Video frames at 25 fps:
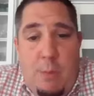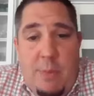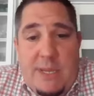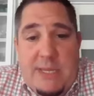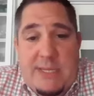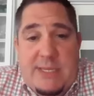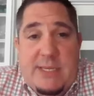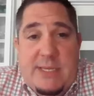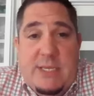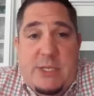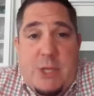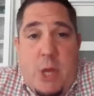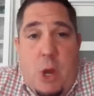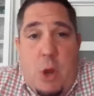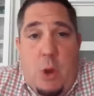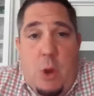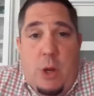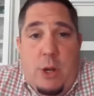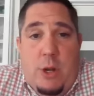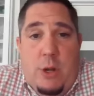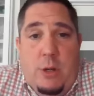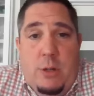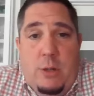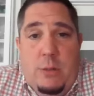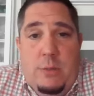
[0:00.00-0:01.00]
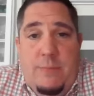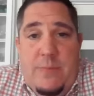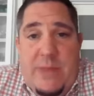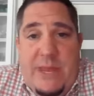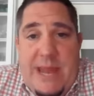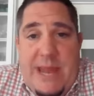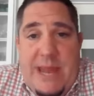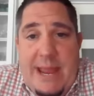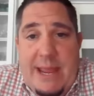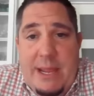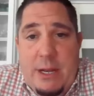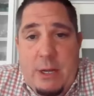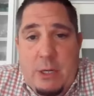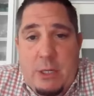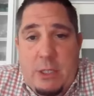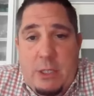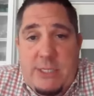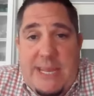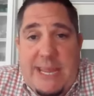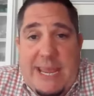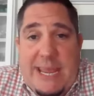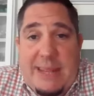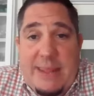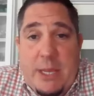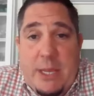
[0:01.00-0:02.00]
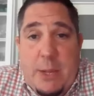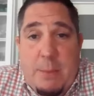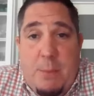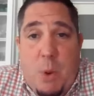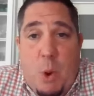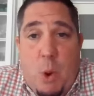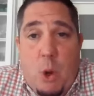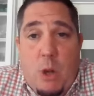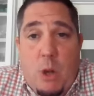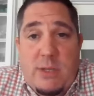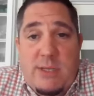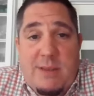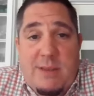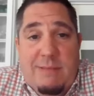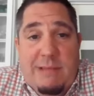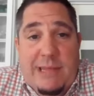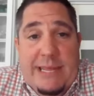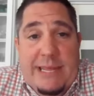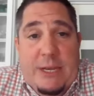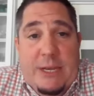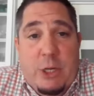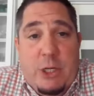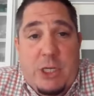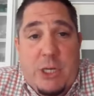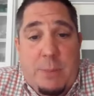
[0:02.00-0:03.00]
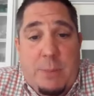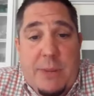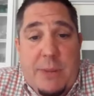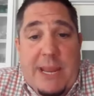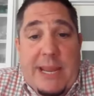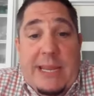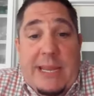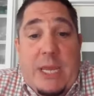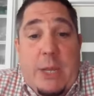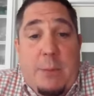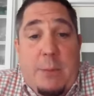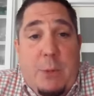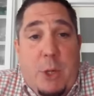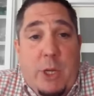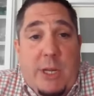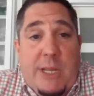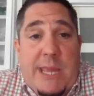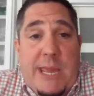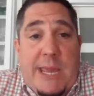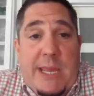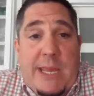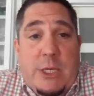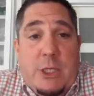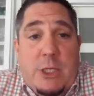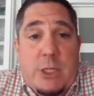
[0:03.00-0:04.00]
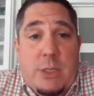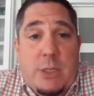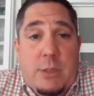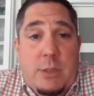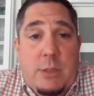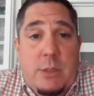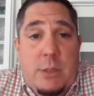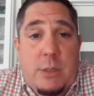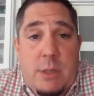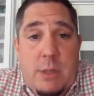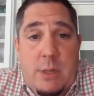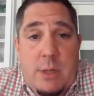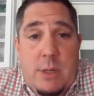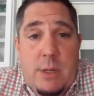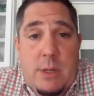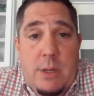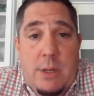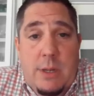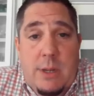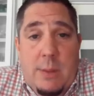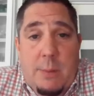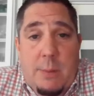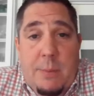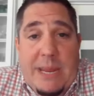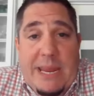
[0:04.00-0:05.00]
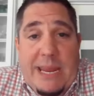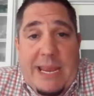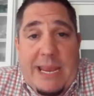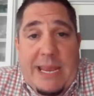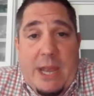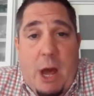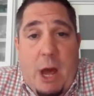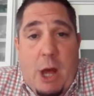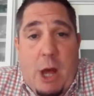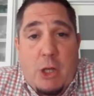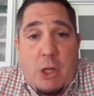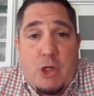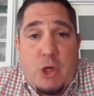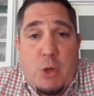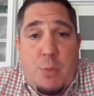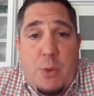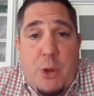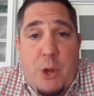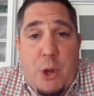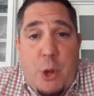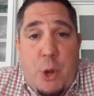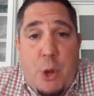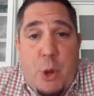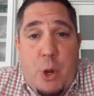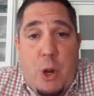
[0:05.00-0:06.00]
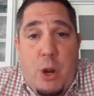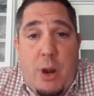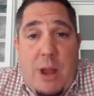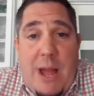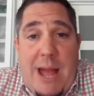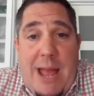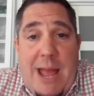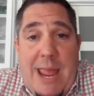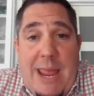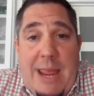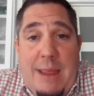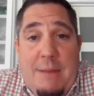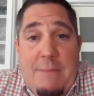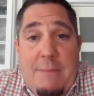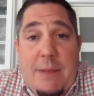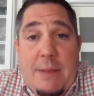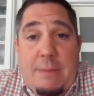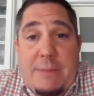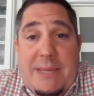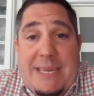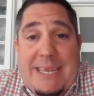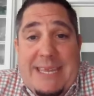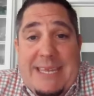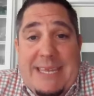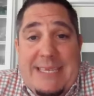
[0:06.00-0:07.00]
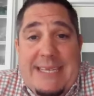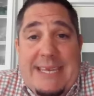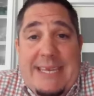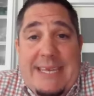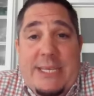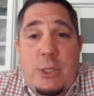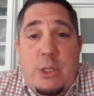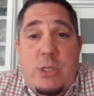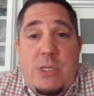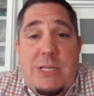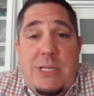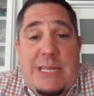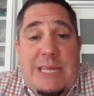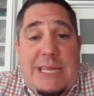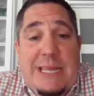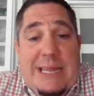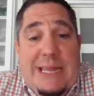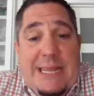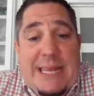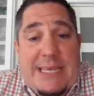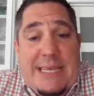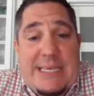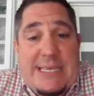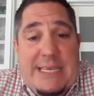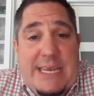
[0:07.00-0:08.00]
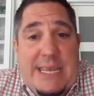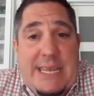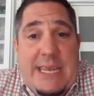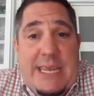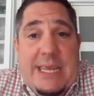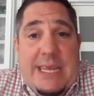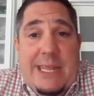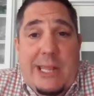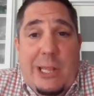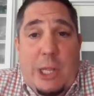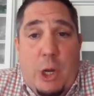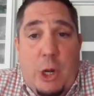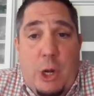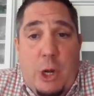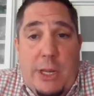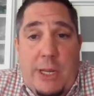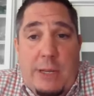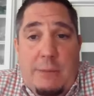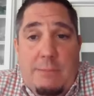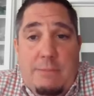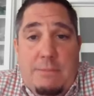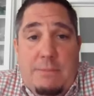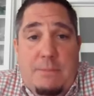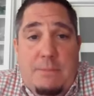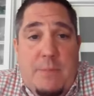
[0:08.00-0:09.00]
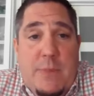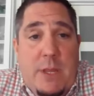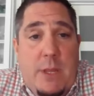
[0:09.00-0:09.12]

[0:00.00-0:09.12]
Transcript: business owner, and I understand the importance of leadership and communication. Being an entrepreneur, I am continuously listening and learning.